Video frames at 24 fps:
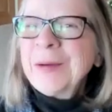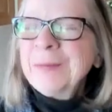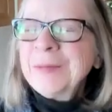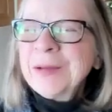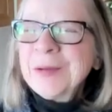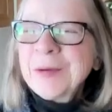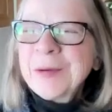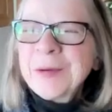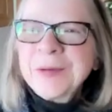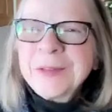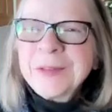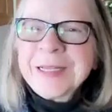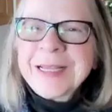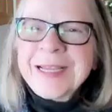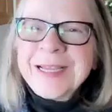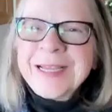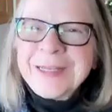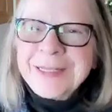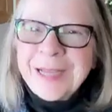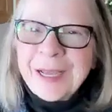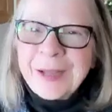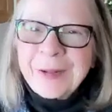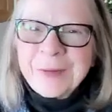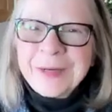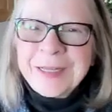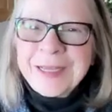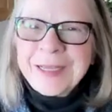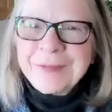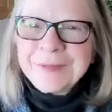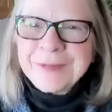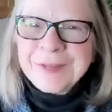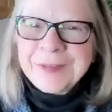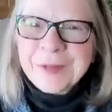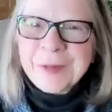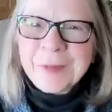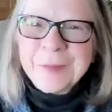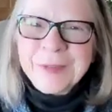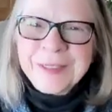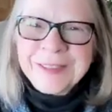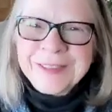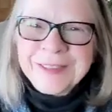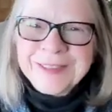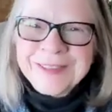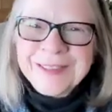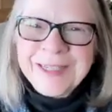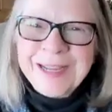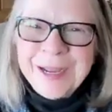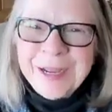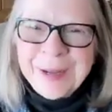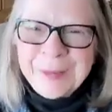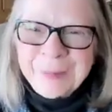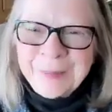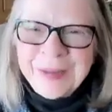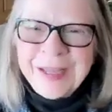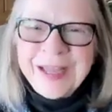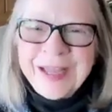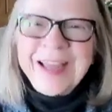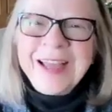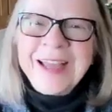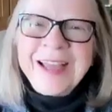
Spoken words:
an old lady. I only have so much time.